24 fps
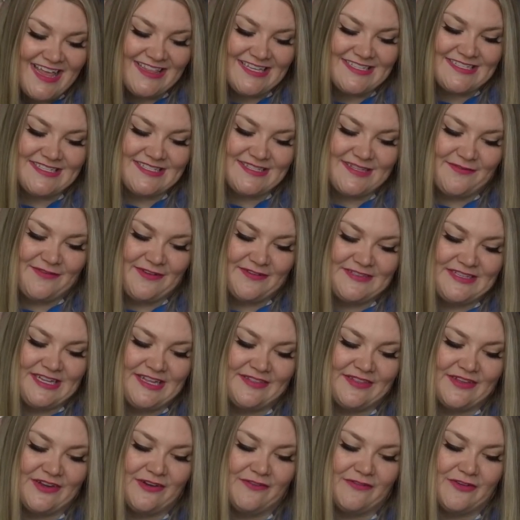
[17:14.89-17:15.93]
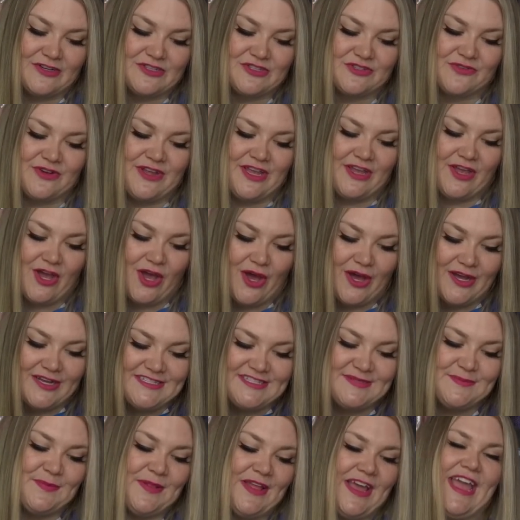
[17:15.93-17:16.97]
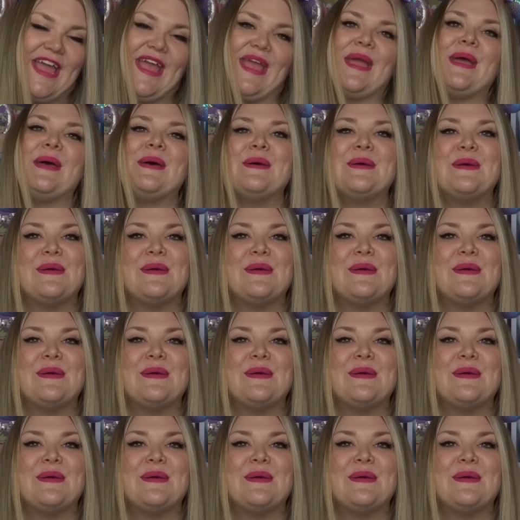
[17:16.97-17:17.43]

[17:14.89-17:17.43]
This is the fifteenth anniversary cosplay